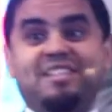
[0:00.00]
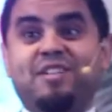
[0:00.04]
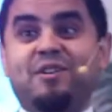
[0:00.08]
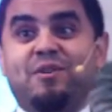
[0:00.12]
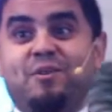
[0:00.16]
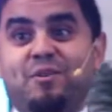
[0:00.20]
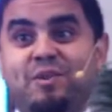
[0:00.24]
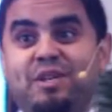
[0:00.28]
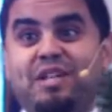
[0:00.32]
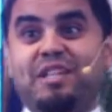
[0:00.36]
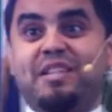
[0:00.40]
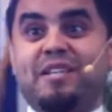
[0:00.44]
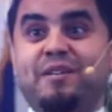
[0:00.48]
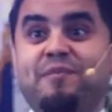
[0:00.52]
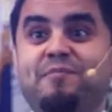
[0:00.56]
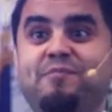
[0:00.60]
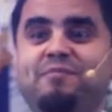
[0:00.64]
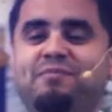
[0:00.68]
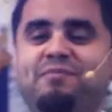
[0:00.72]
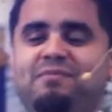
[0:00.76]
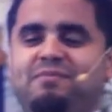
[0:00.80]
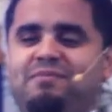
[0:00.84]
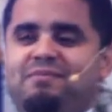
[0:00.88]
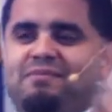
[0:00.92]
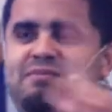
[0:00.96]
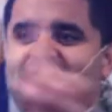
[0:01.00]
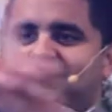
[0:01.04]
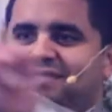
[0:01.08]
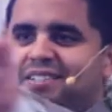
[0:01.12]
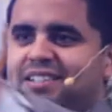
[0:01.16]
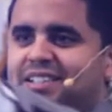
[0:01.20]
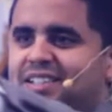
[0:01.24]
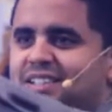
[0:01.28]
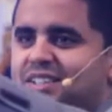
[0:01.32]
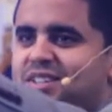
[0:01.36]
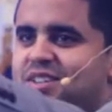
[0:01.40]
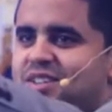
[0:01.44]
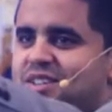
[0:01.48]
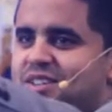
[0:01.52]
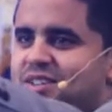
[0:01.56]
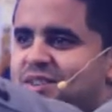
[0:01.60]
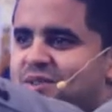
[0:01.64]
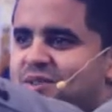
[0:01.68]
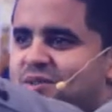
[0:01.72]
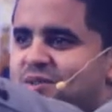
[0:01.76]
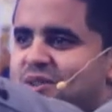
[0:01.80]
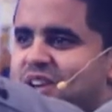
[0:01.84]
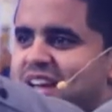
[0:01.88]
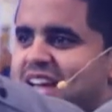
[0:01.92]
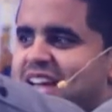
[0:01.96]
single one of them
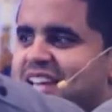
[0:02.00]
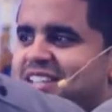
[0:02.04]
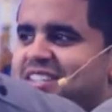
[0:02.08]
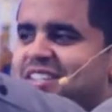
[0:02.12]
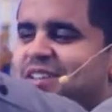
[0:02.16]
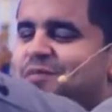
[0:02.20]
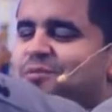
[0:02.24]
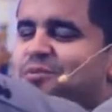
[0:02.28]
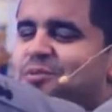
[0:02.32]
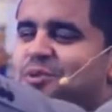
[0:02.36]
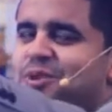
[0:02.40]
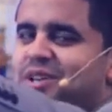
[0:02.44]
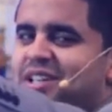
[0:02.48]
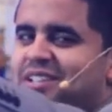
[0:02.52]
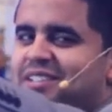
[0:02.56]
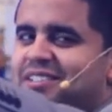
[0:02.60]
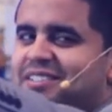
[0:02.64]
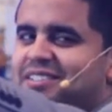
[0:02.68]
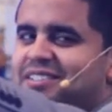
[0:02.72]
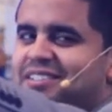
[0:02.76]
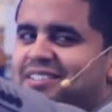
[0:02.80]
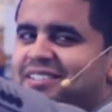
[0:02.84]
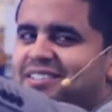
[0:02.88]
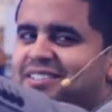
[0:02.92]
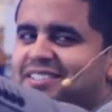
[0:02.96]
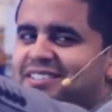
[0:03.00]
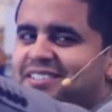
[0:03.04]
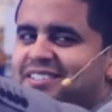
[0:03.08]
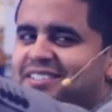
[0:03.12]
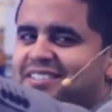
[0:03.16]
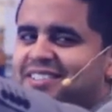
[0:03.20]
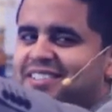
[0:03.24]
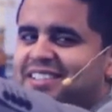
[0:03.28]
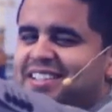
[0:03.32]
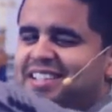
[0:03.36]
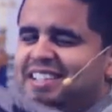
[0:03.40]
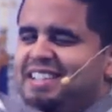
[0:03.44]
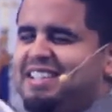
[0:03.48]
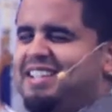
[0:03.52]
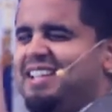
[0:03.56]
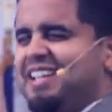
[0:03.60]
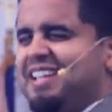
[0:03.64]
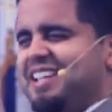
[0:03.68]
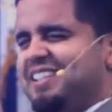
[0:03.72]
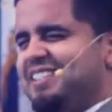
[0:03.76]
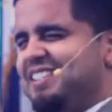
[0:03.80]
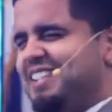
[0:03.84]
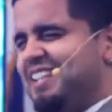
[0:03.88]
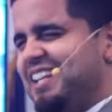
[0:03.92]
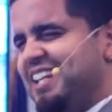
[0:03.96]
except one.
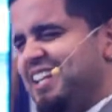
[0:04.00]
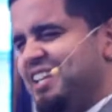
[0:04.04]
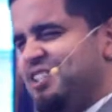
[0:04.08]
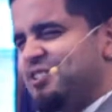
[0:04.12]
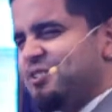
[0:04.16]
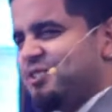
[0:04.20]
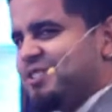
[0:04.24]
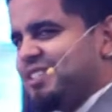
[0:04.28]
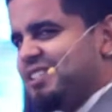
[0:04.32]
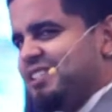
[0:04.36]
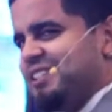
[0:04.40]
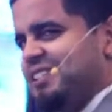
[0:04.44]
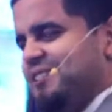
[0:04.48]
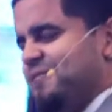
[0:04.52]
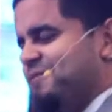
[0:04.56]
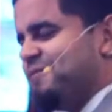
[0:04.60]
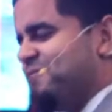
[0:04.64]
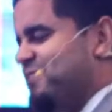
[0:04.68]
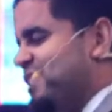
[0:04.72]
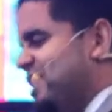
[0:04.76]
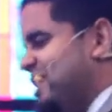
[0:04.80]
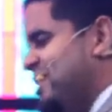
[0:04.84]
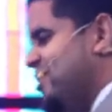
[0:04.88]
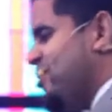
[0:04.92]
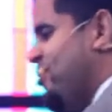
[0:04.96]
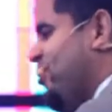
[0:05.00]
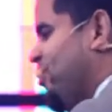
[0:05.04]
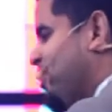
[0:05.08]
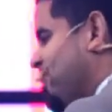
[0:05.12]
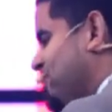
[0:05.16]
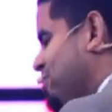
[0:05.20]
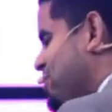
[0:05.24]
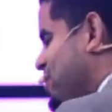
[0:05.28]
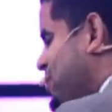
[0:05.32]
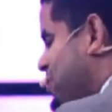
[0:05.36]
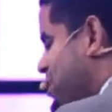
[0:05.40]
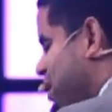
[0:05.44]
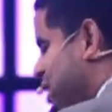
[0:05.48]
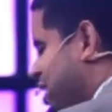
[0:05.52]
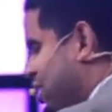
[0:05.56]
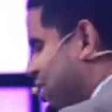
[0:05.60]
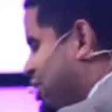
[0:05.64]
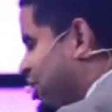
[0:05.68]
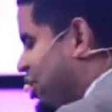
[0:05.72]
Isn't it interesting? What would we